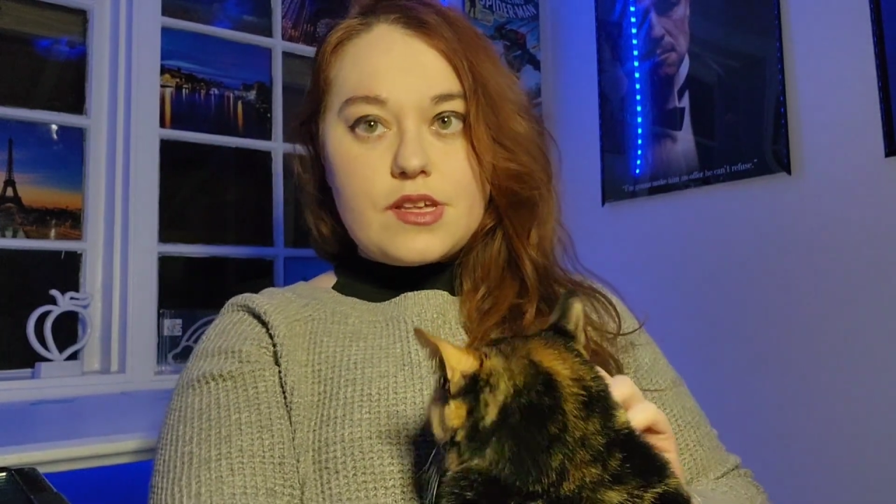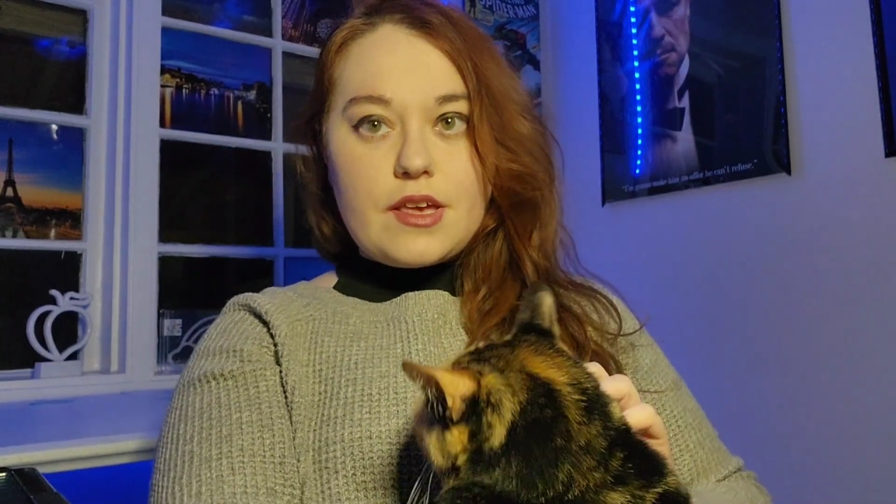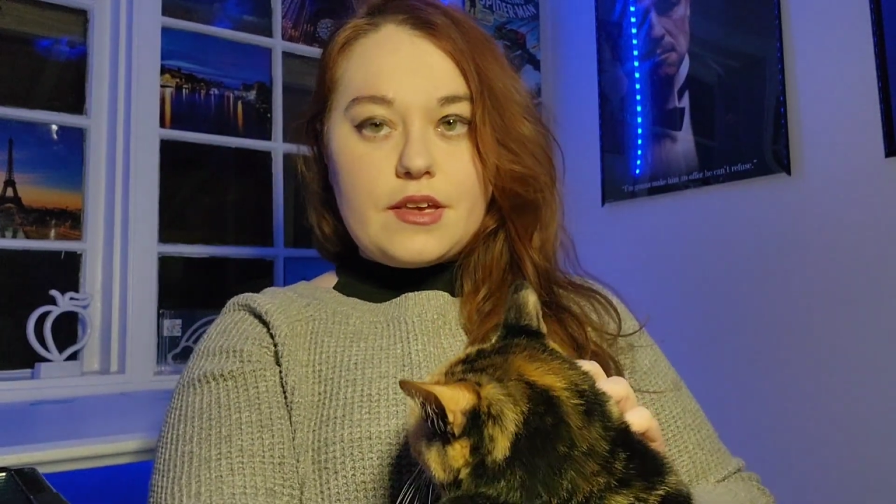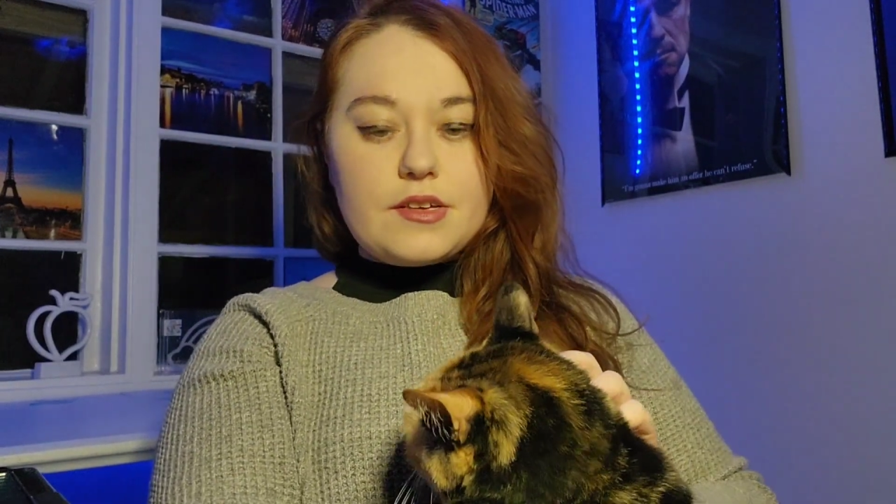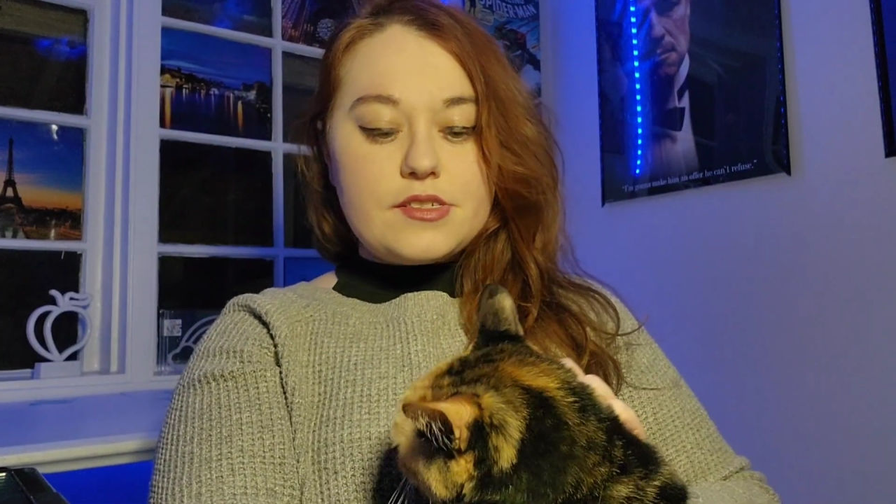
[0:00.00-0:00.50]

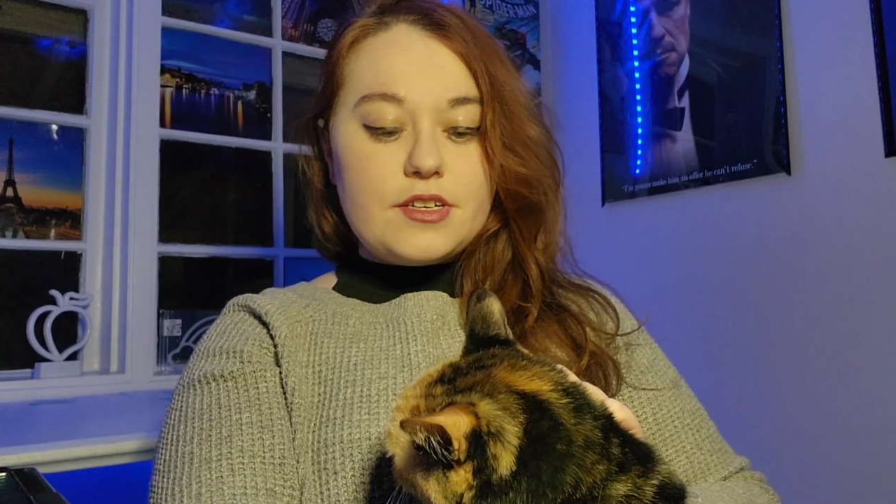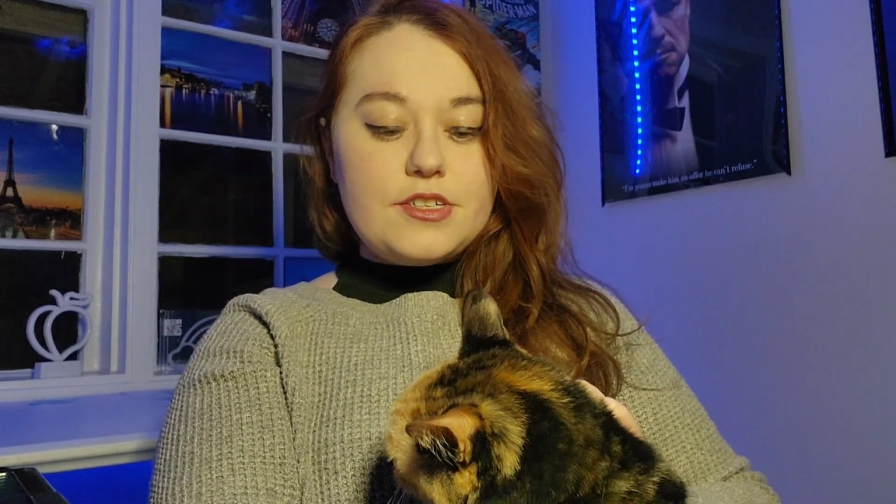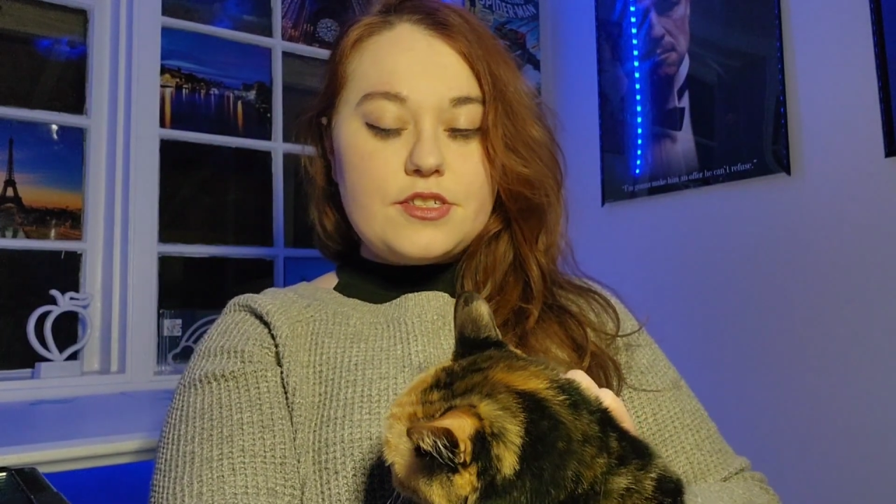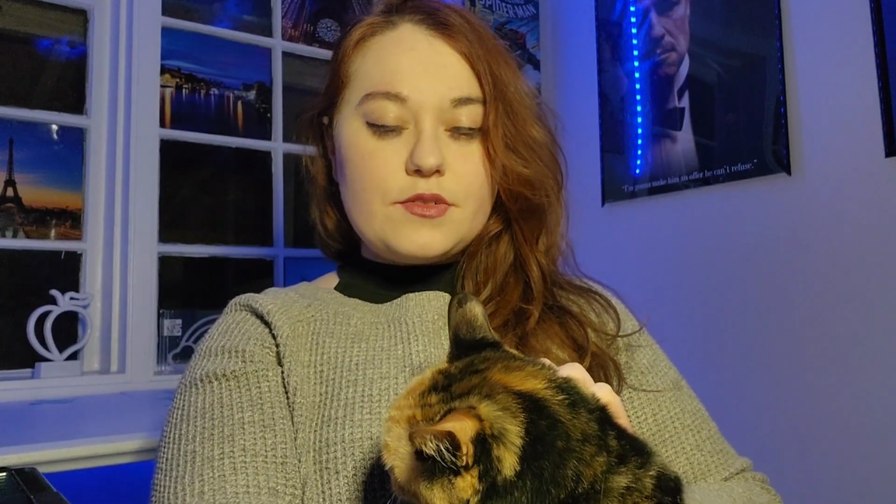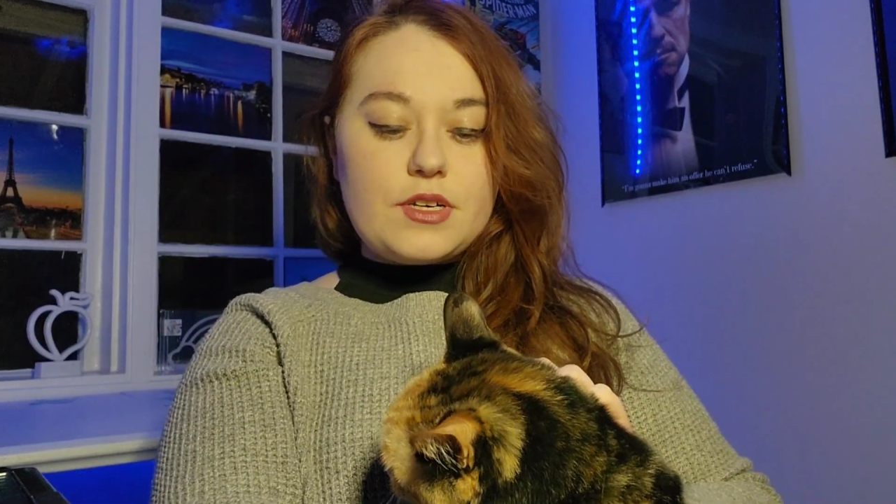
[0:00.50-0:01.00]
a series
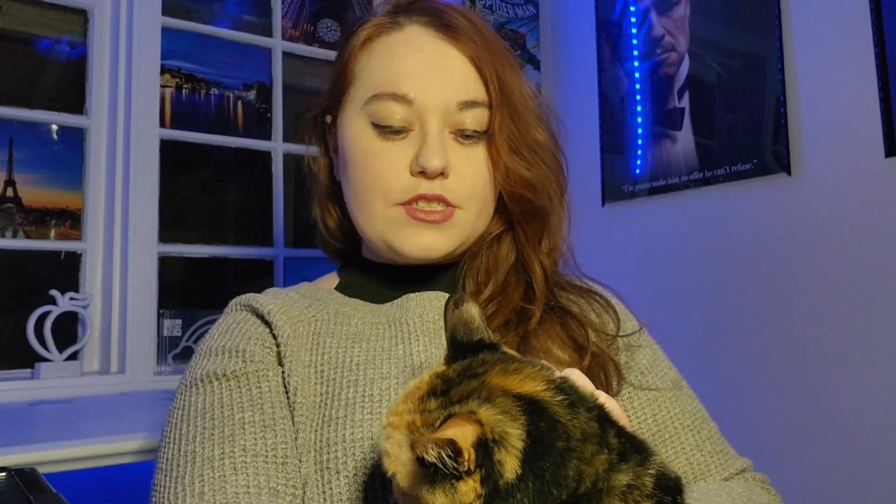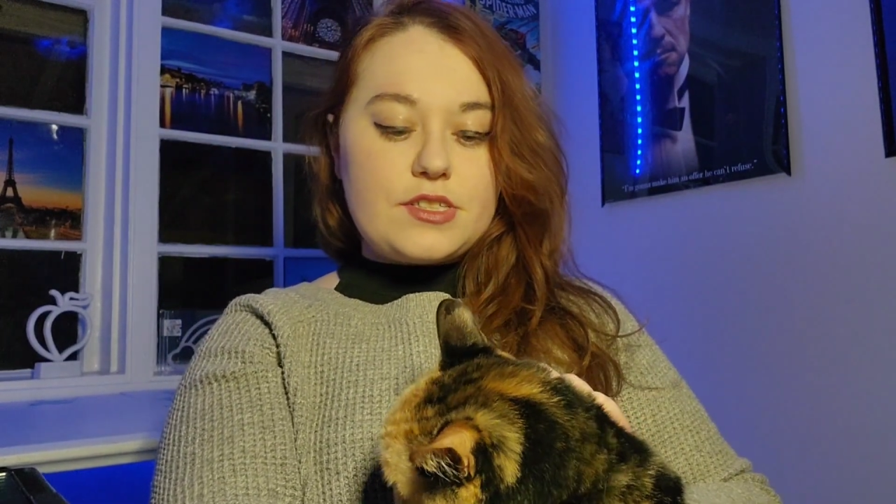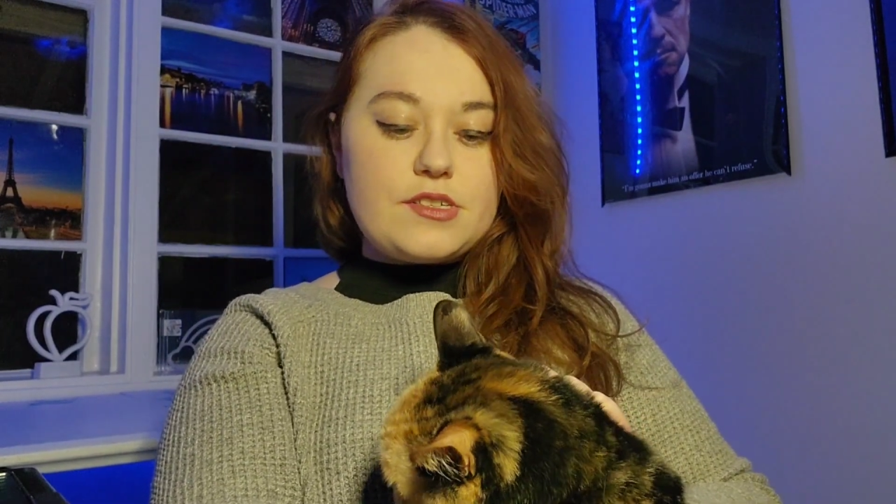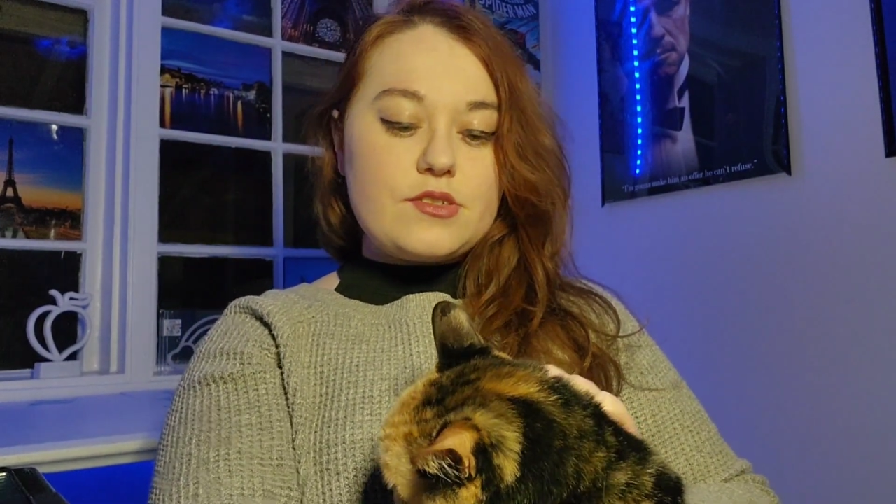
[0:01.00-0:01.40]
of questions